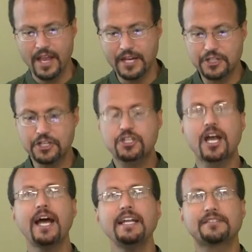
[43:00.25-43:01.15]
and she
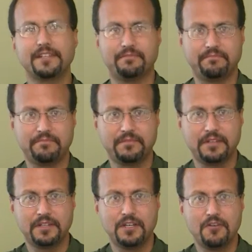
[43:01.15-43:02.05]
chides them
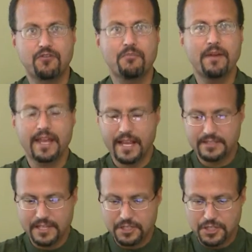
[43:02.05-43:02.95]
for making
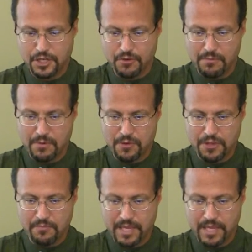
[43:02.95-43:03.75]
such an agreement with the